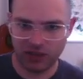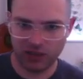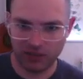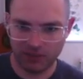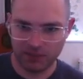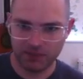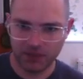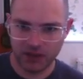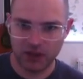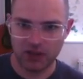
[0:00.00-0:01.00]

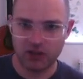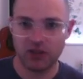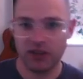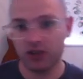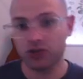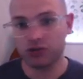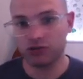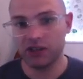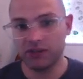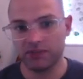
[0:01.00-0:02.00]
the
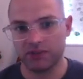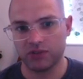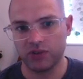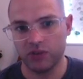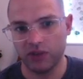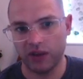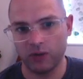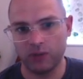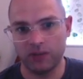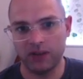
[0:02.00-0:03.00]
extreme, so that
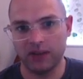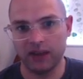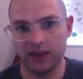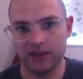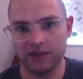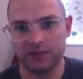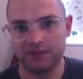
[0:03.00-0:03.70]
would be the case.